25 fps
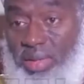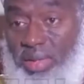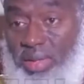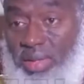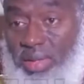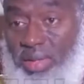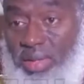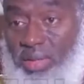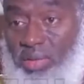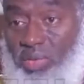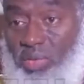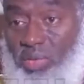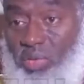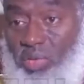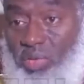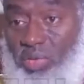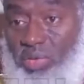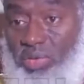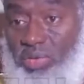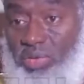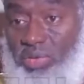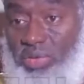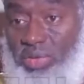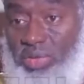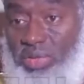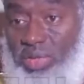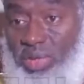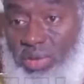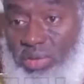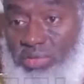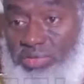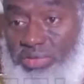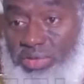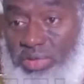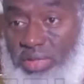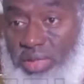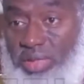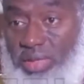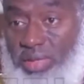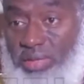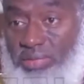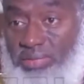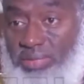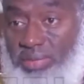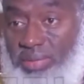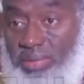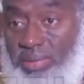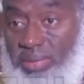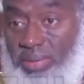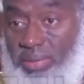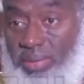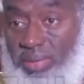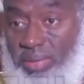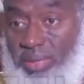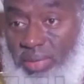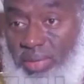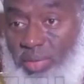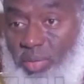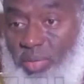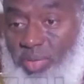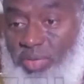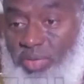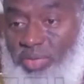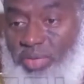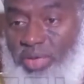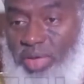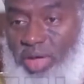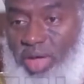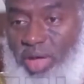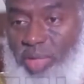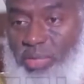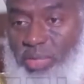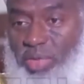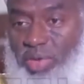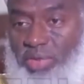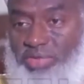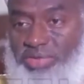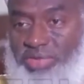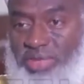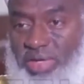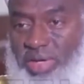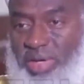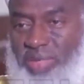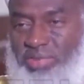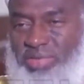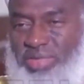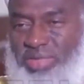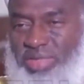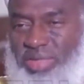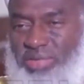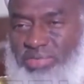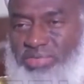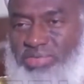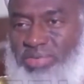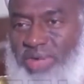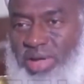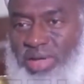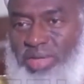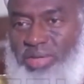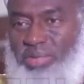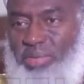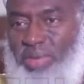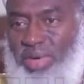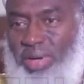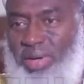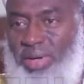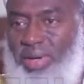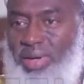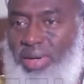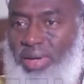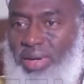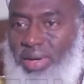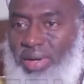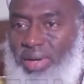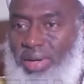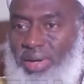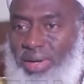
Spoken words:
like he cannot go into the town of Shinkafi, when the emir of Shinkafi is a Fulani man.